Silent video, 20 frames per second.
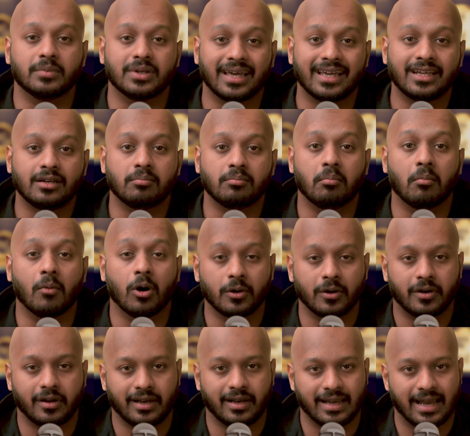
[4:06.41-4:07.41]
9,
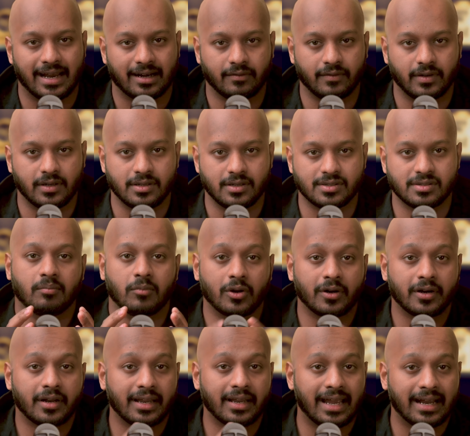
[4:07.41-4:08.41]
monitoring activities.
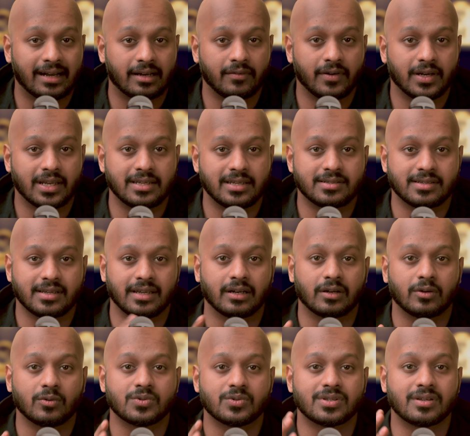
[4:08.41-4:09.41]
Monitoring activities
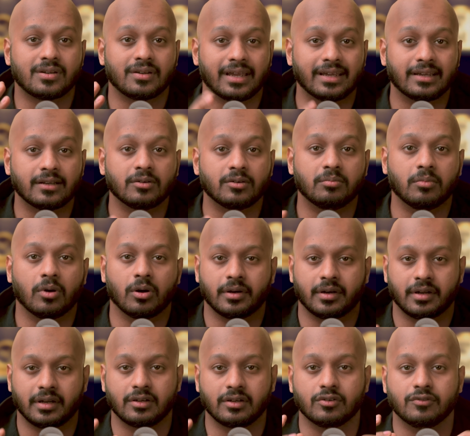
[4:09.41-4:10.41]
includes the regular
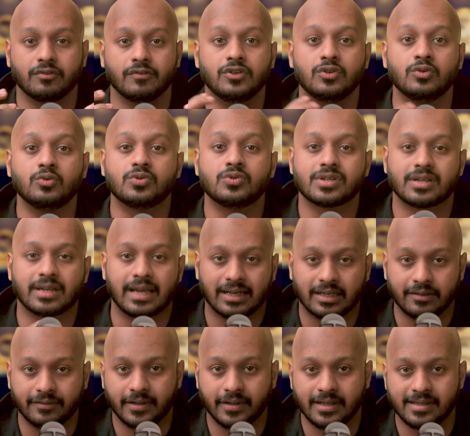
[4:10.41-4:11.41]
monitoring of user
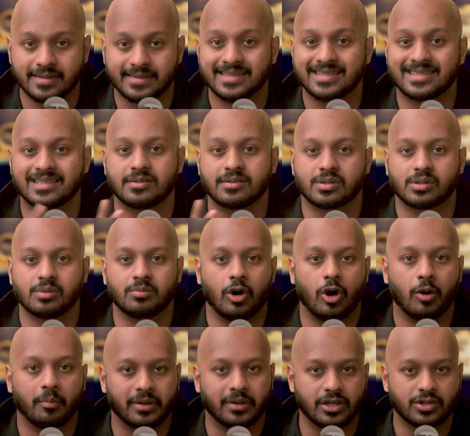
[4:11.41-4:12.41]
activities and system
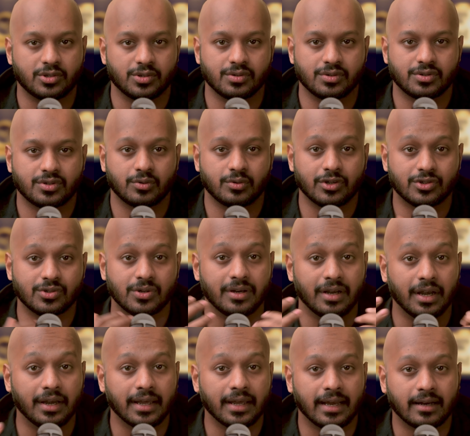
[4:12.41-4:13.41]
operations so as to
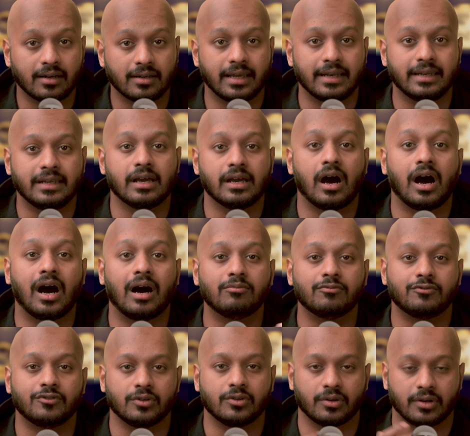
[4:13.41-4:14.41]
detect any
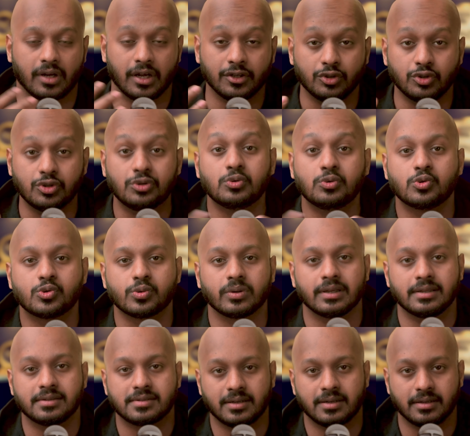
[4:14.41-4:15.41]
harmful or unusual
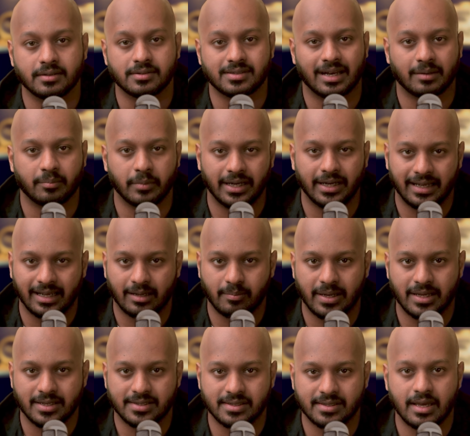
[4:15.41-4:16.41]
incidents that may take
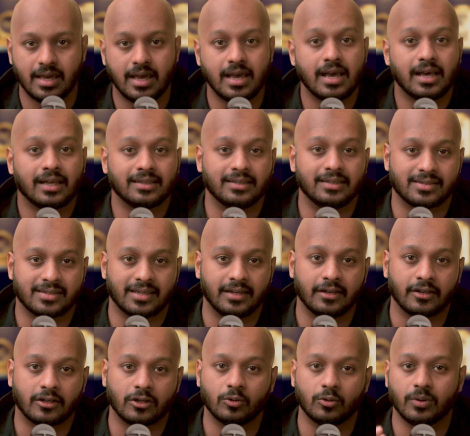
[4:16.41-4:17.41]
place. This can
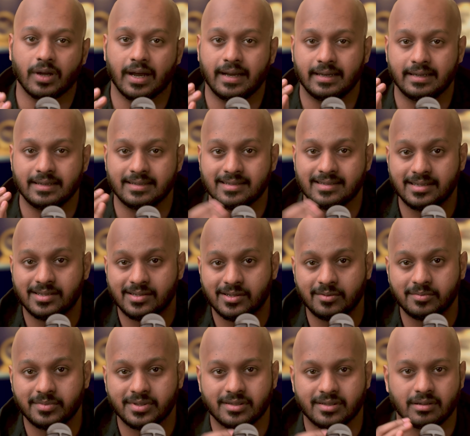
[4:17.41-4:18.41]
include IT
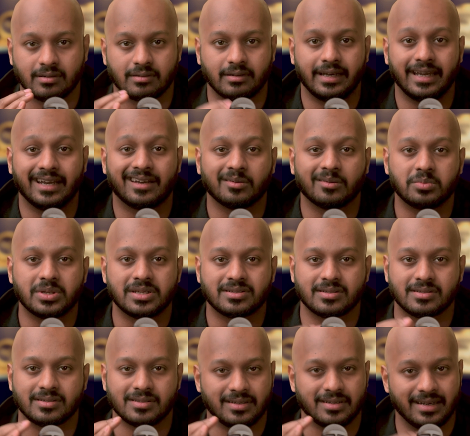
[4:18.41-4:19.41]
systems,
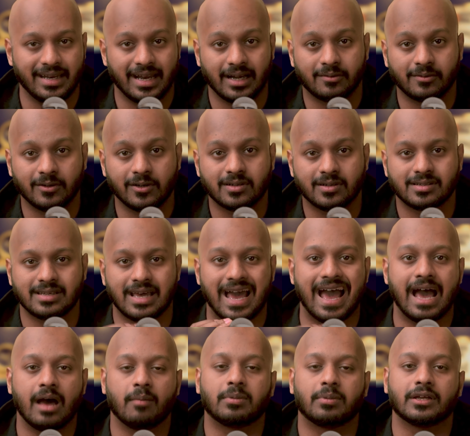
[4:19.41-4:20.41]
databases, networks,
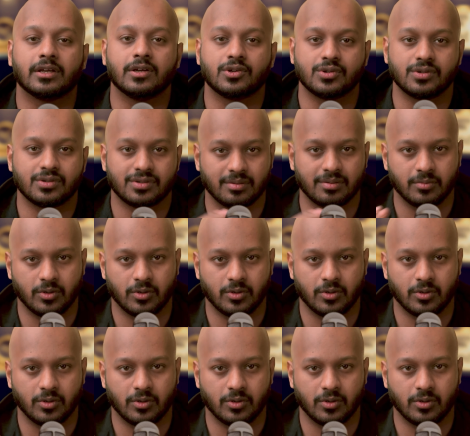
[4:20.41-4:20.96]
applications, and